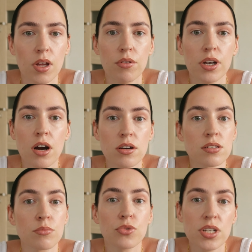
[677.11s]
regard
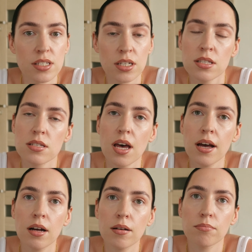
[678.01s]
some reasons
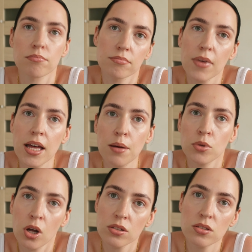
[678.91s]
I, I
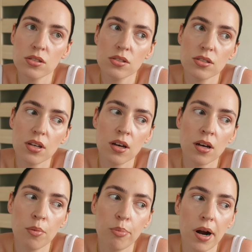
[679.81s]
am not
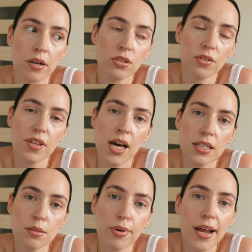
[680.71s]
a part of
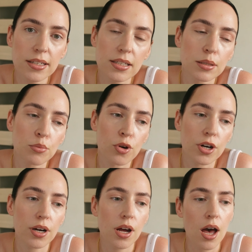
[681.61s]
that brand
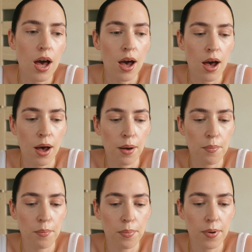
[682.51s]
anymore
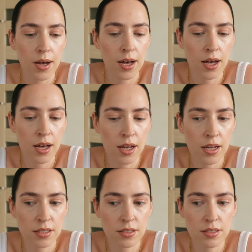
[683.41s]

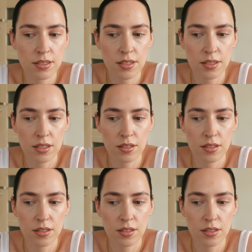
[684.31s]
but